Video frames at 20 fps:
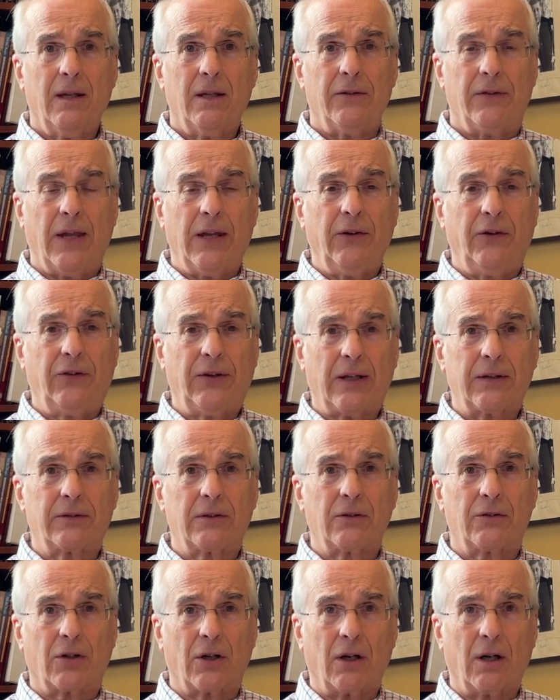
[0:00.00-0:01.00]
They set the
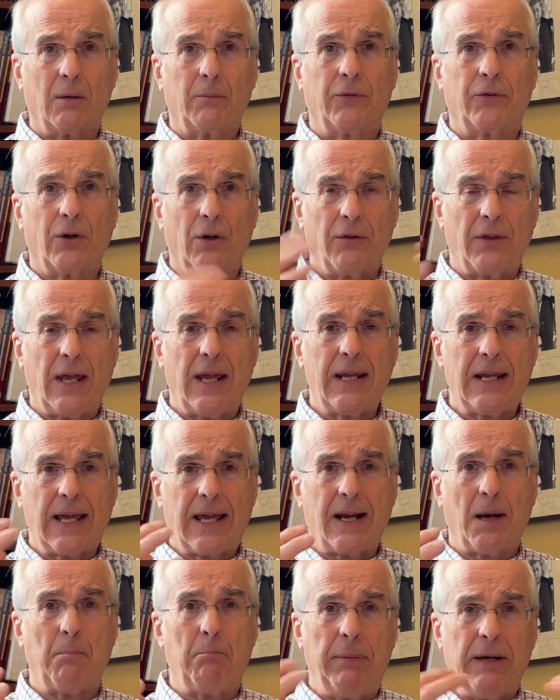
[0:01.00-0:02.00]
terms so they
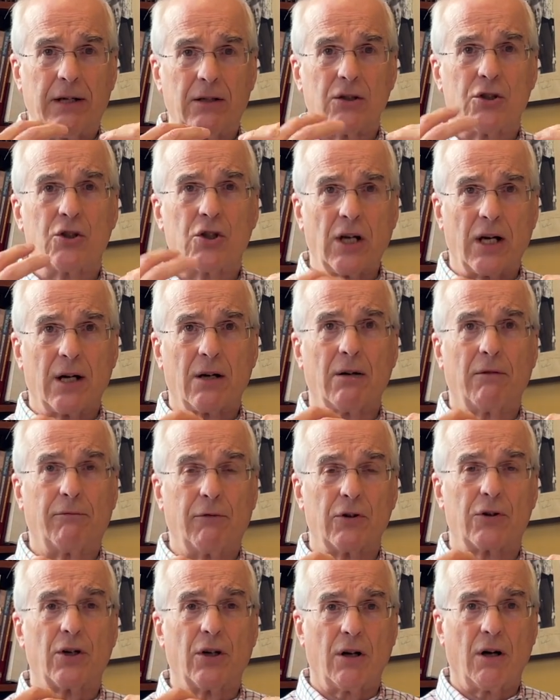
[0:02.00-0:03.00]
get a bigger share of
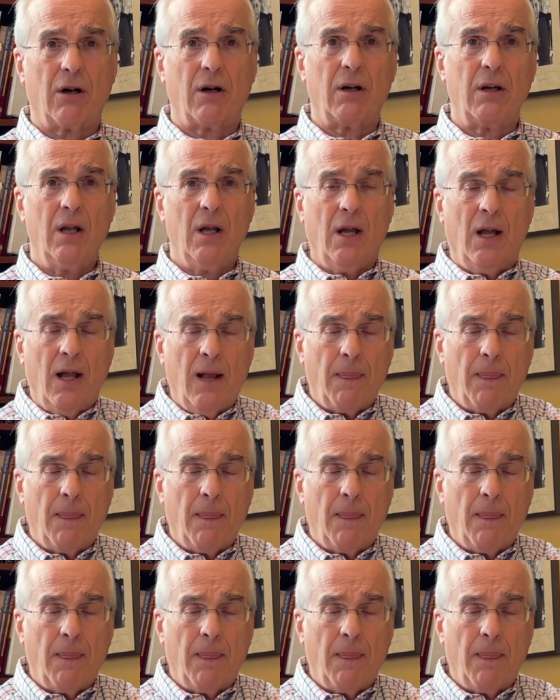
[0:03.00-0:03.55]
return,